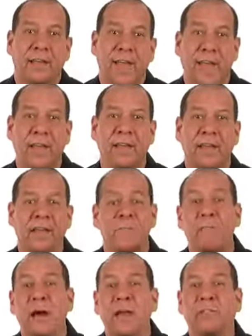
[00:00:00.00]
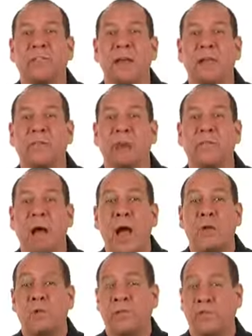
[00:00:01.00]
KLA combines line array
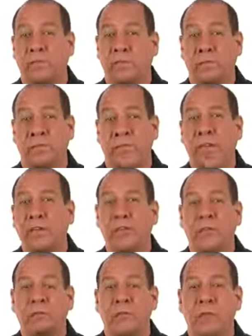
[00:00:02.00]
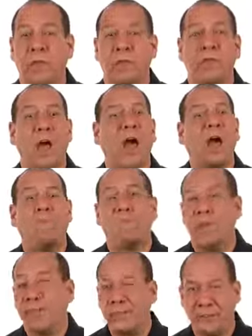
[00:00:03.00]
power and sophistication with
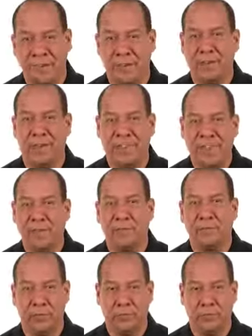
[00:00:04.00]
unprecedented ease of